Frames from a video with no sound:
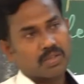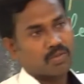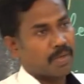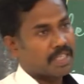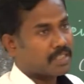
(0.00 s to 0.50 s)

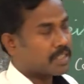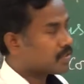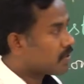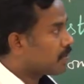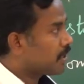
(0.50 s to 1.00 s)
So
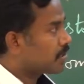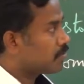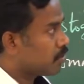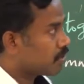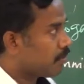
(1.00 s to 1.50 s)
bisexual means
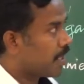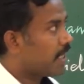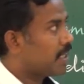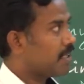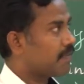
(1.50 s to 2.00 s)
both
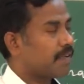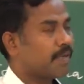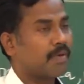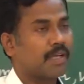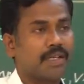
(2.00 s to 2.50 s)
male and
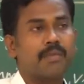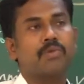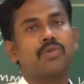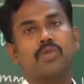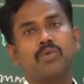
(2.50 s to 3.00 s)
female
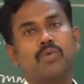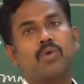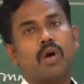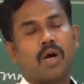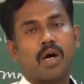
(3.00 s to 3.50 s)
reproductive
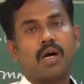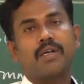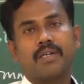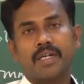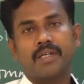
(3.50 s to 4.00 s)

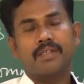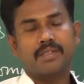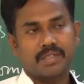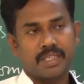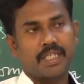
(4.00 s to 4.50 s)
organ
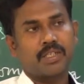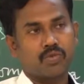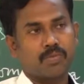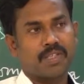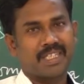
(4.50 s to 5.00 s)
seen
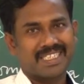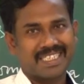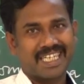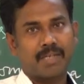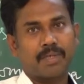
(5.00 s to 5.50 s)
to be the
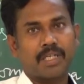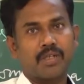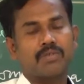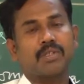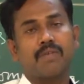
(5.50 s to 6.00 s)
same
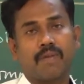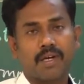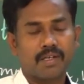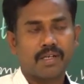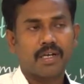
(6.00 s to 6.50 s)
individual
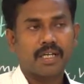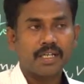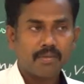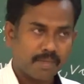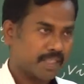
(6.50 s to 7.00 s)
flower called
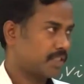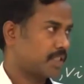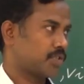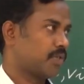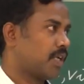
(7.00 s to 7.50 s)
a
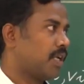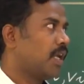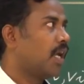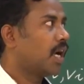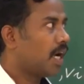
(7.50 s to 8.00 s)
bisexual.
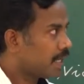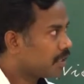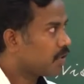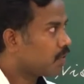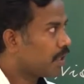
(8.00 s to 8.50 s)

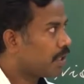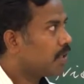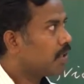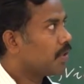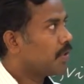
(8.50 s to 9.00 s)
Another one,
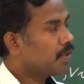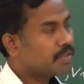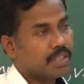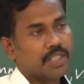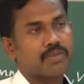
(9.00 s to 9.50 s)

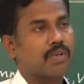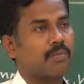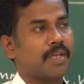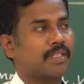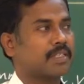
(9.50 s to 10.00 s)

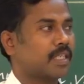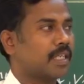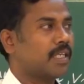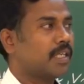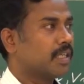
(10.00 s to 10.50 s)
unisexual means
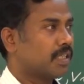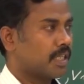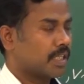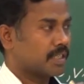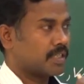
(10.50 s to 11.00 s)

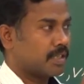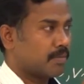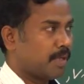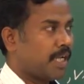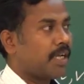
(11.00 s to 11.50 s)

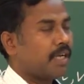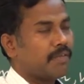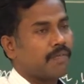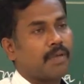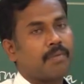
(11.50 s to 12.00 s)
the male
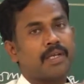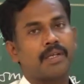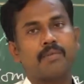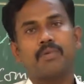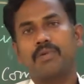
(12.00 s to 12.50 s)
and female
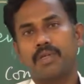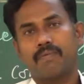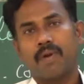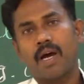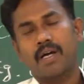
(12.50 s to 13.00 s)
reproductive
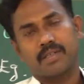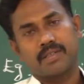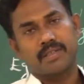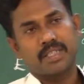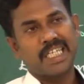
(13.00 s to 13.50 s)

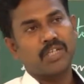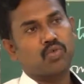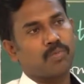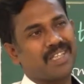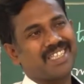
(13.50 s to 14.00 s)
flower seen
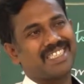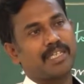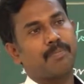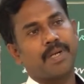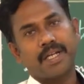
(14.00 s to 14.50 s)
to be the
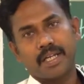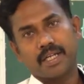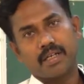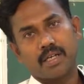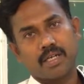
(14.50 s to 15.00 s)
separate